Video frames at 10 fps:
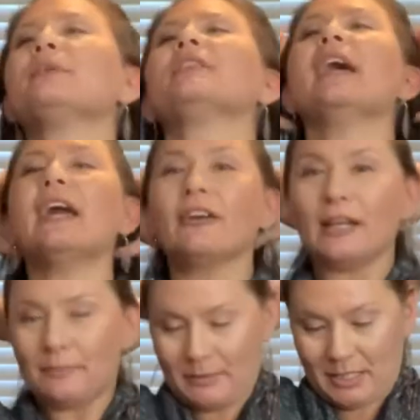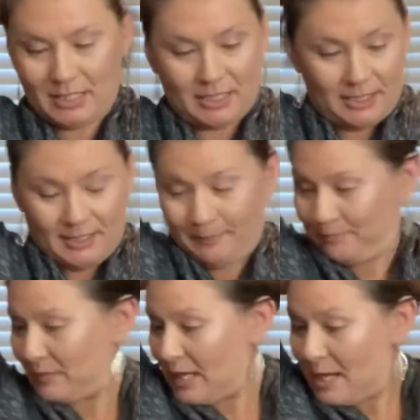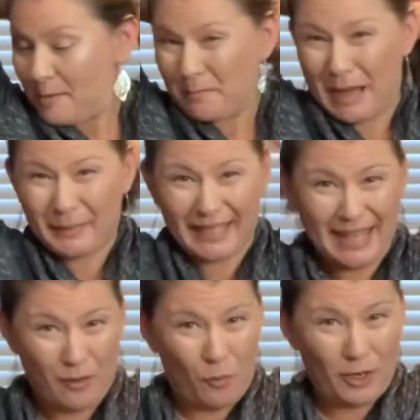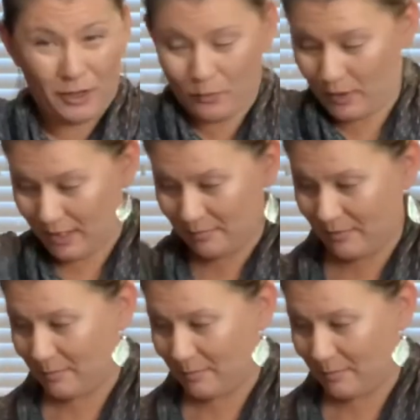the hair up, because Mama can't work when